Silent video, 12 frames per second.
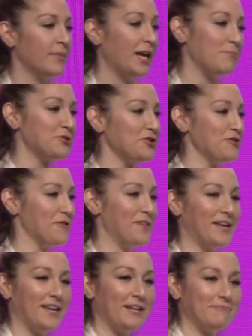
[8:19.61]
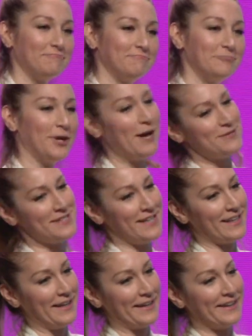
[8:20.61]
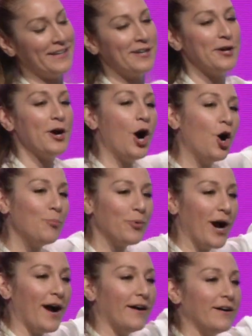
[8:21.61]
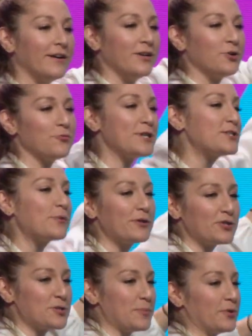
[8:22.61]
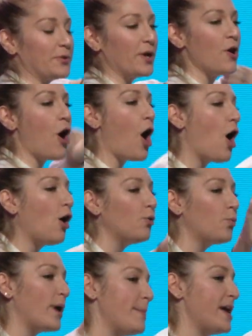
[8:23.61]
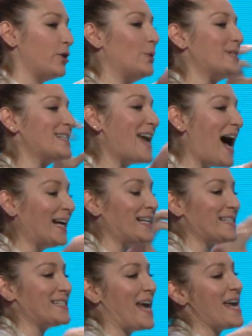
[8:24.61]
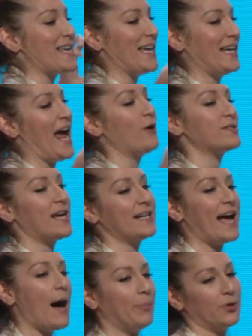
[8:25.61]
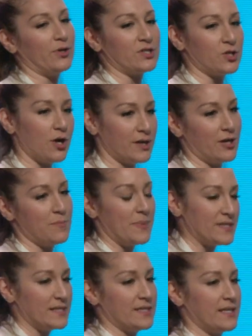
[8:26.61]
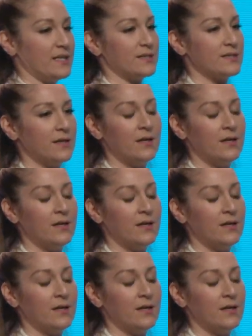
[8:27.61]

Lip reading: And I'm sure you're thinking what I was thinking. Oprah, Reese Witherspoon, all women who did not need to take in outside capital to start their businesses.